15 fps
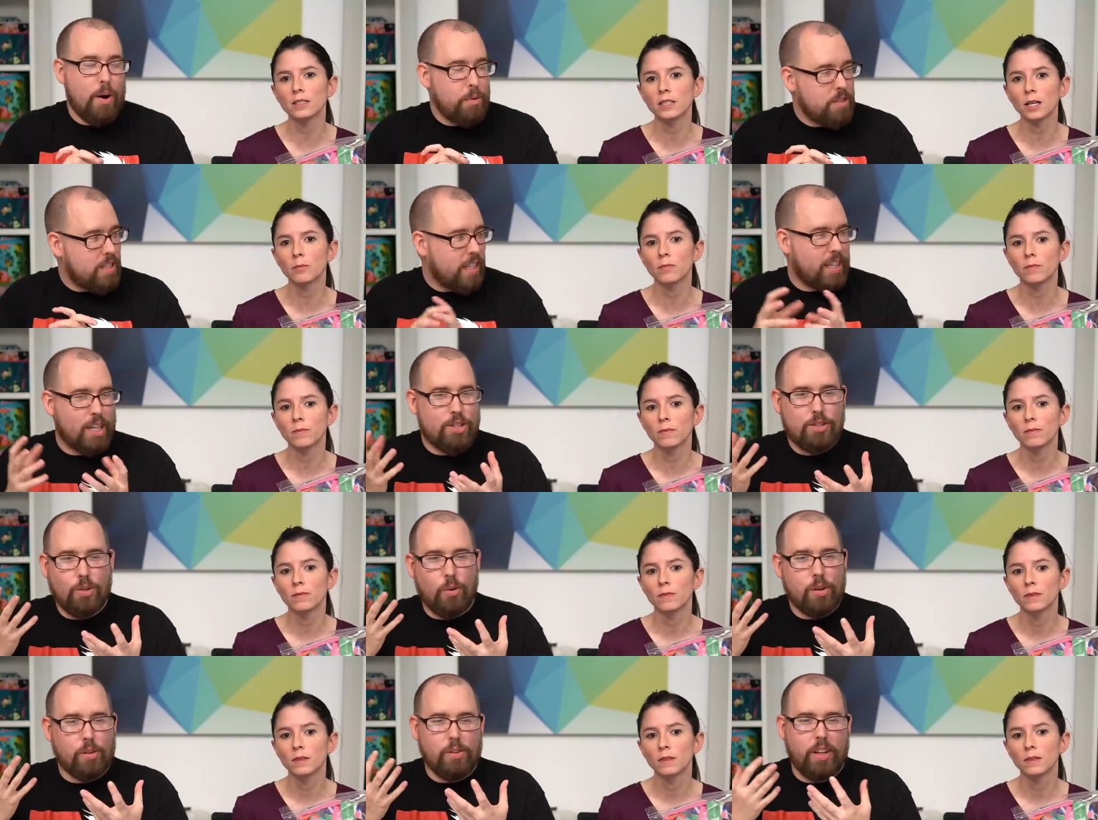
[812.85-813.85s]
Speaker 1: and type... I always think like
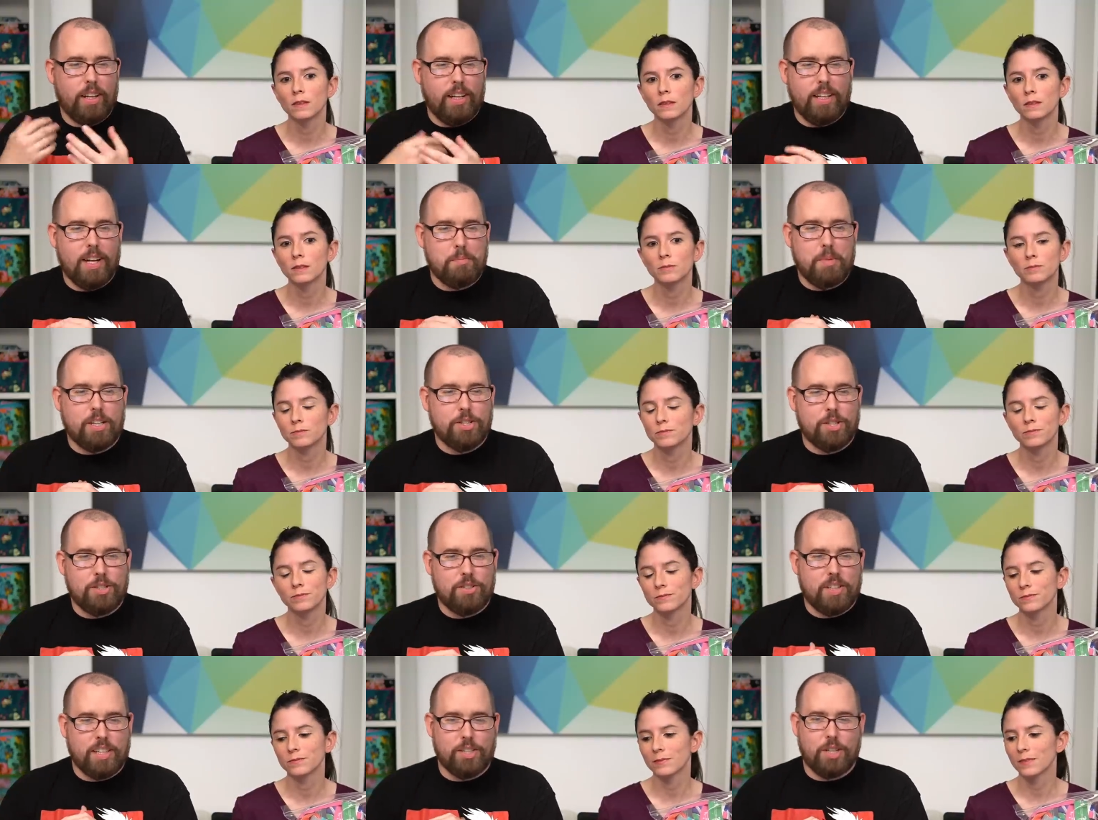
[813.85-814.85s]
sewing related, and I'm not sure to
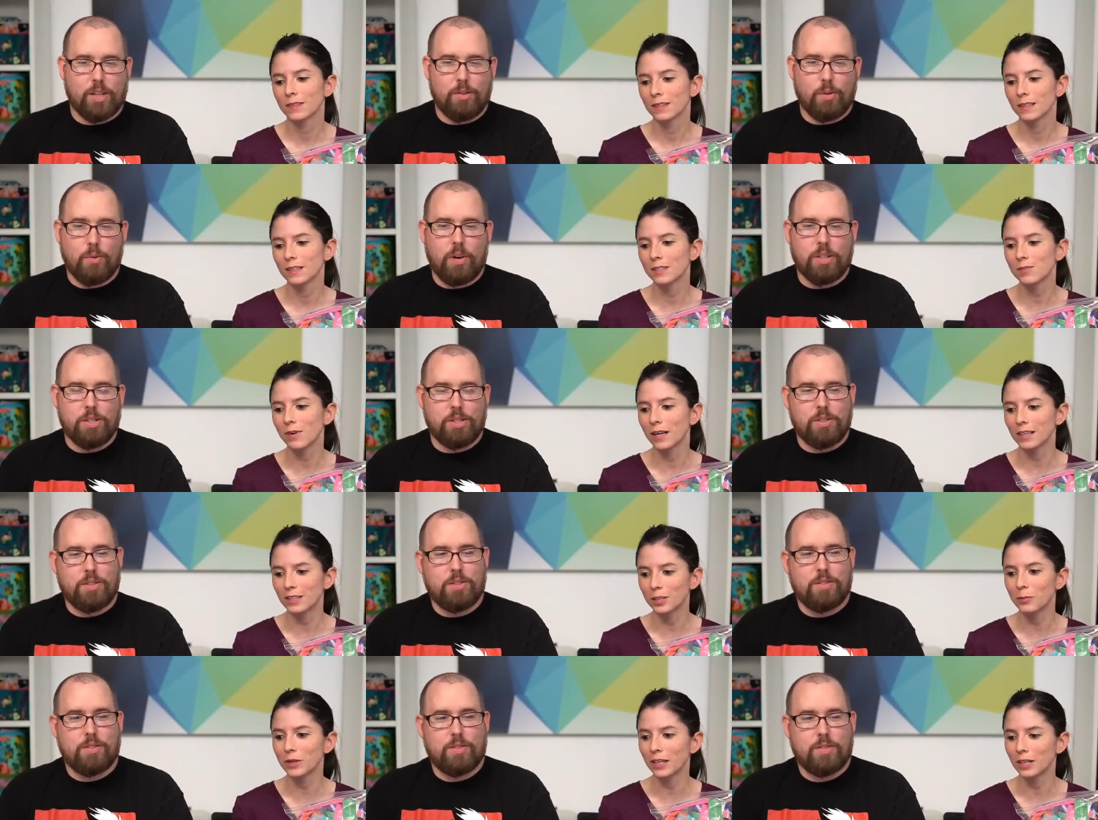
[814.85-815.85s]
think general
Speaker 2: questions. It's fine. It
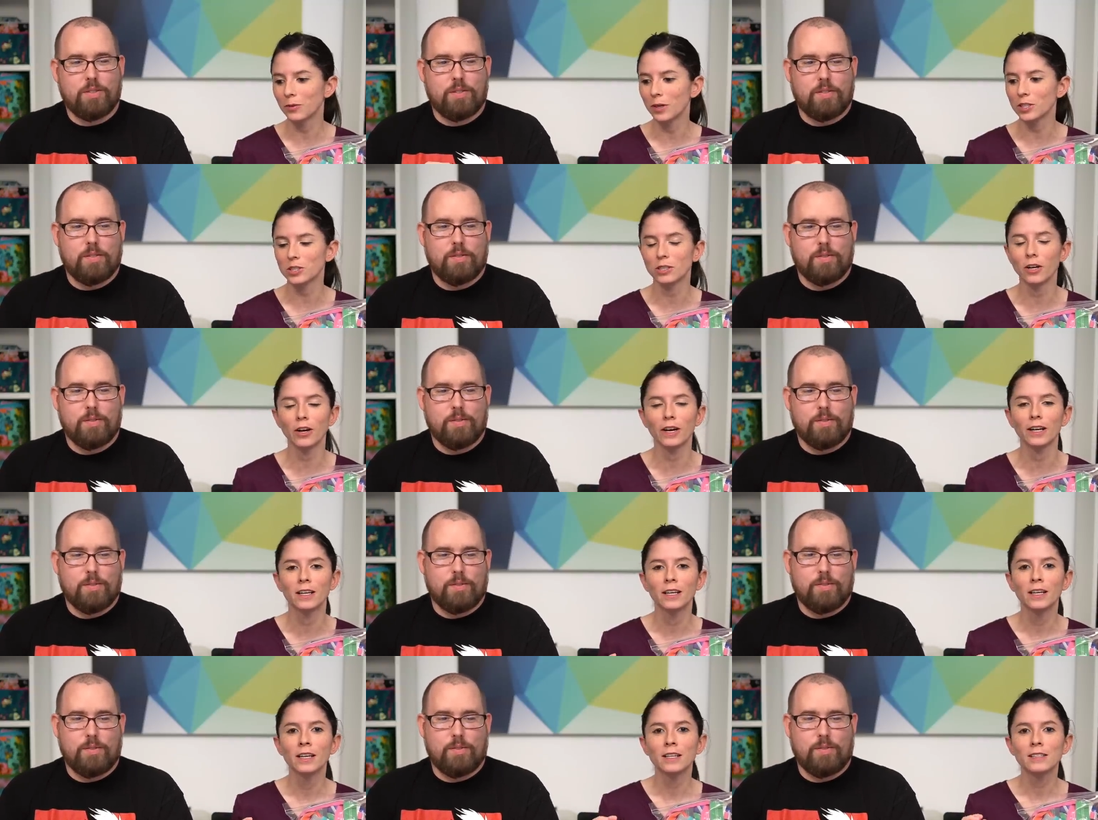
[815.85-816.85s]
could be any question. All right.
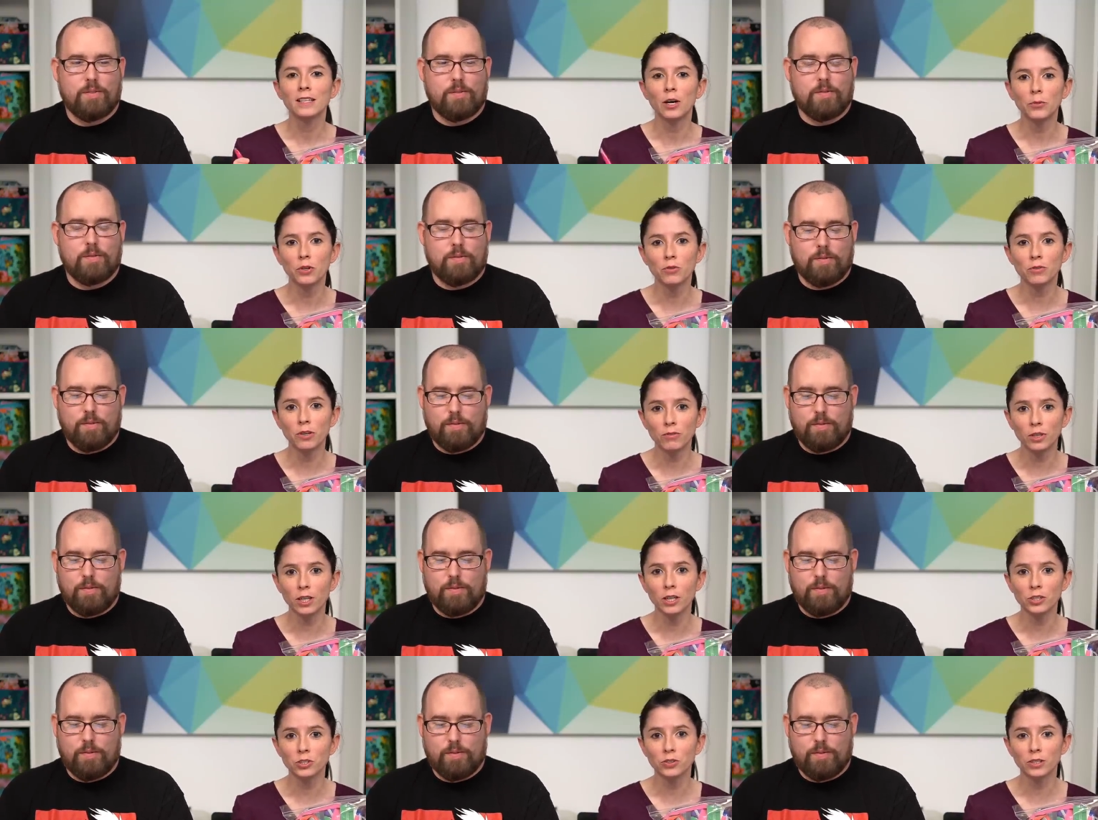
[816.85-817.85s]
Tell me your favorite
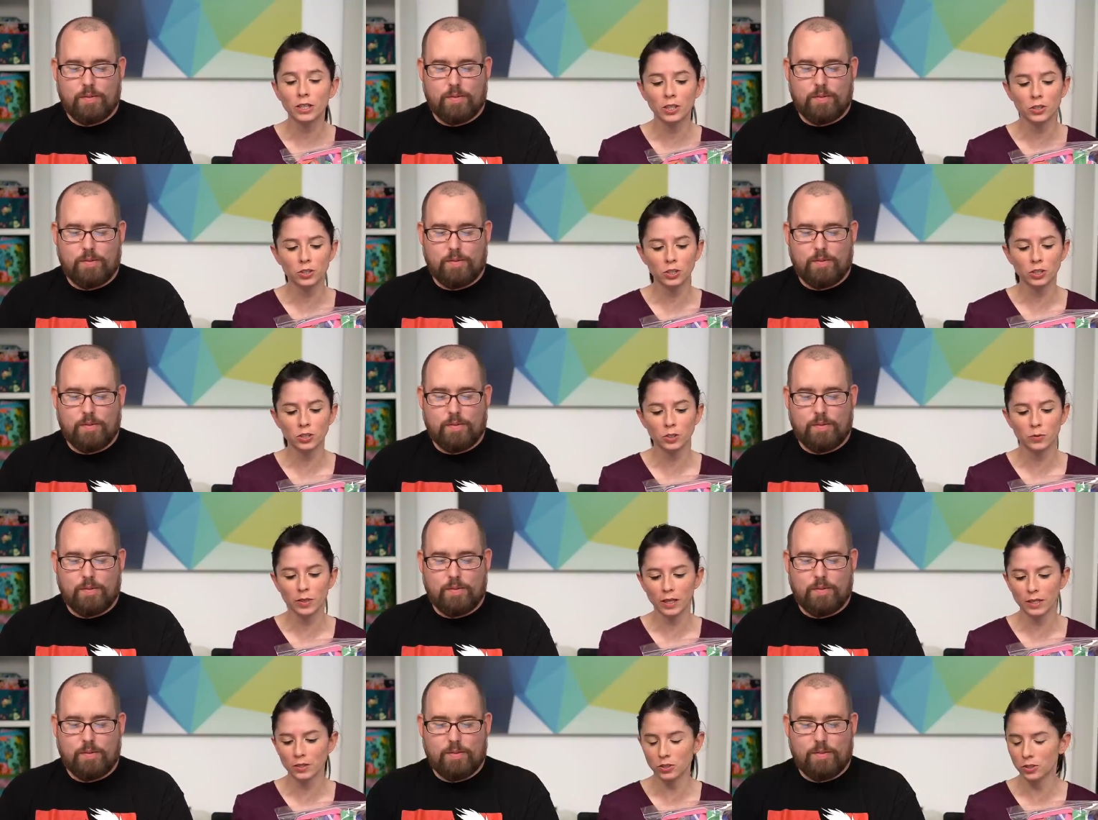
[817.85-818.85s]
cartoon character to be
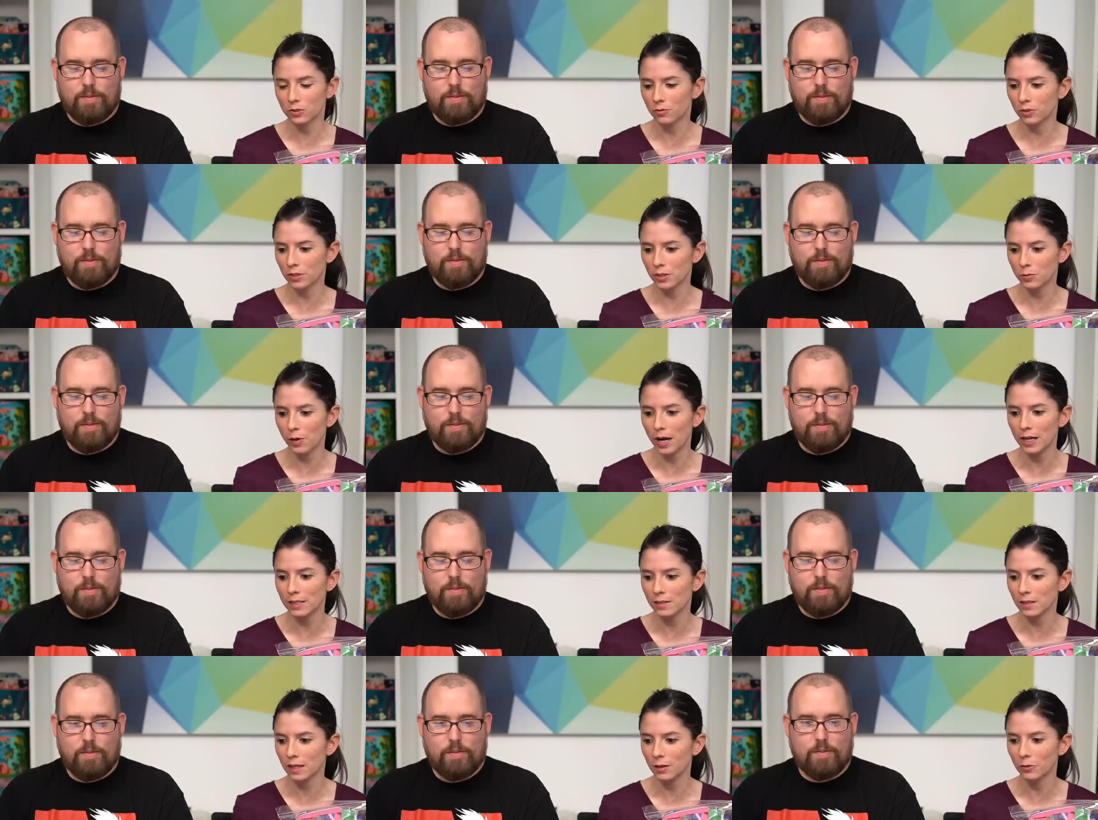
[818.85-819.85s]
entered for this
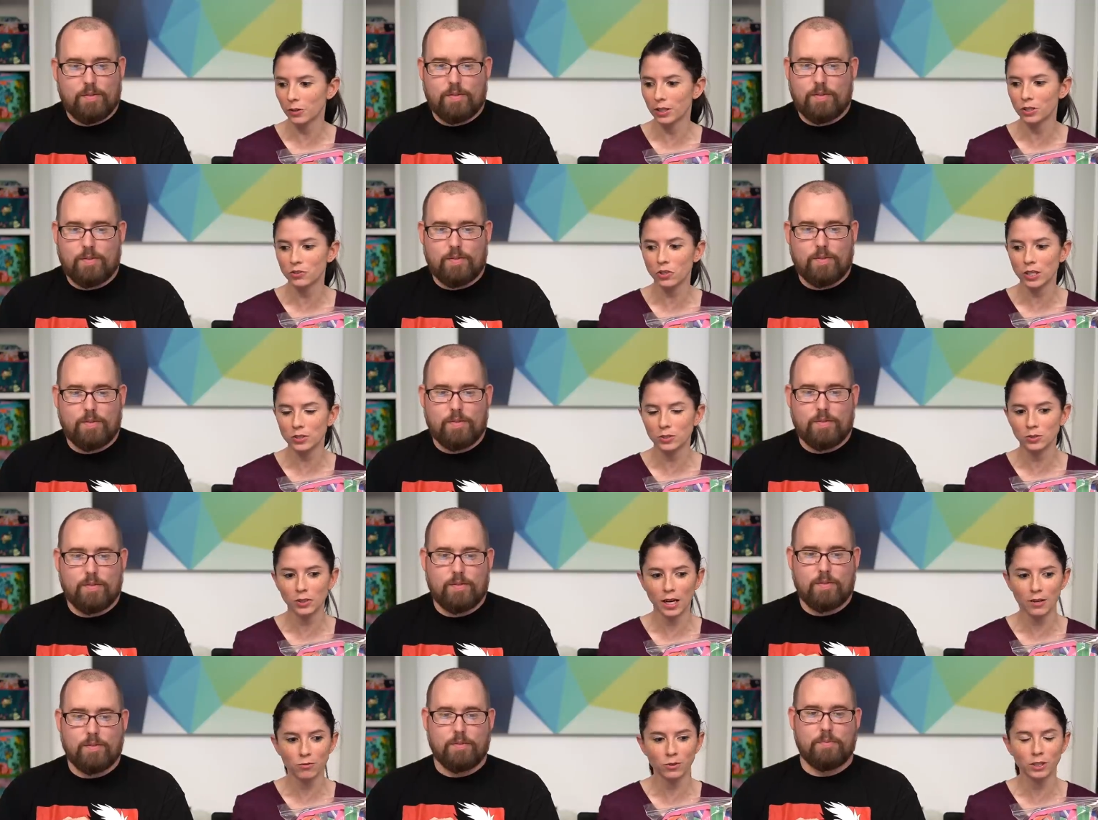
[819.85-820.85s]
prize. Again, we're going to draw 2 live